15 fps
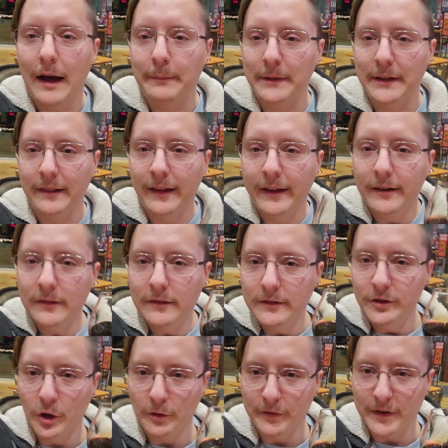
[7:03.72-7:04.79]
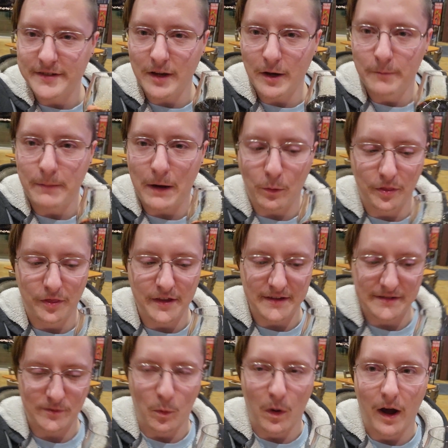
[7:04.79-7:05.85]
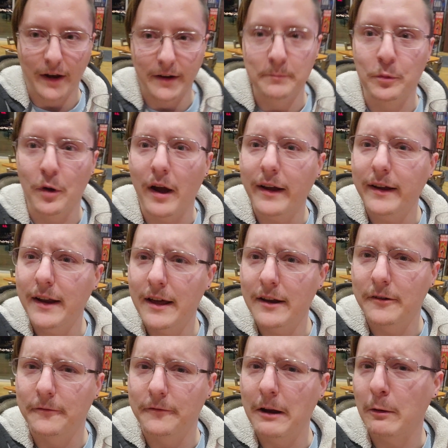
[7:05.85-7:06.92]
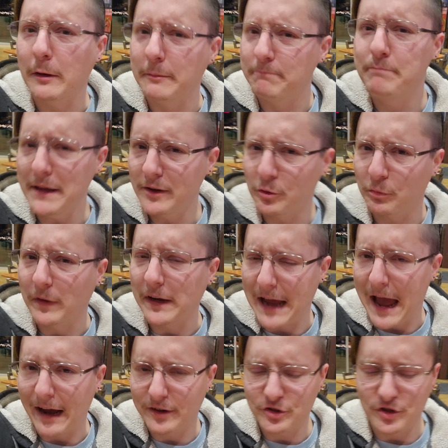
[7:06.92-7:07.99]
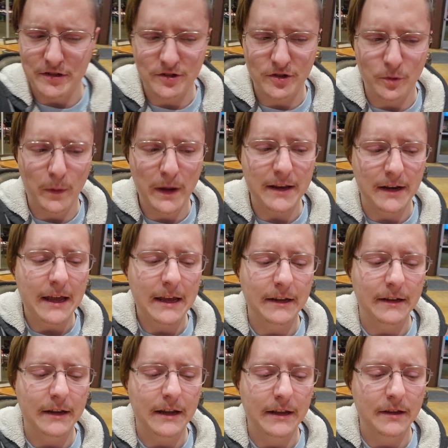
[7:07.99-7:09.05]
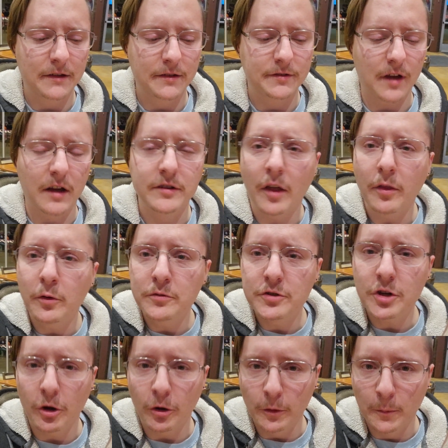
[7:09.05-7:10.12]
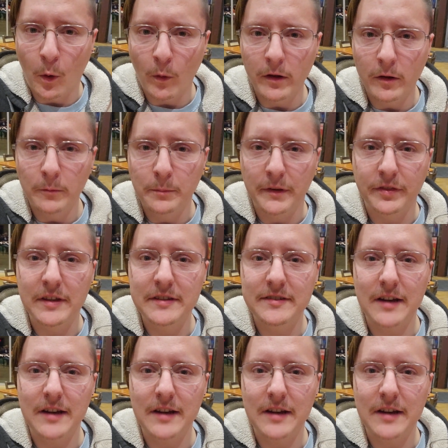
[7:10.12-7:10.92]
I'm a little nervous about this one. Brian had a very big reaction to it. It is another Turmoil, but this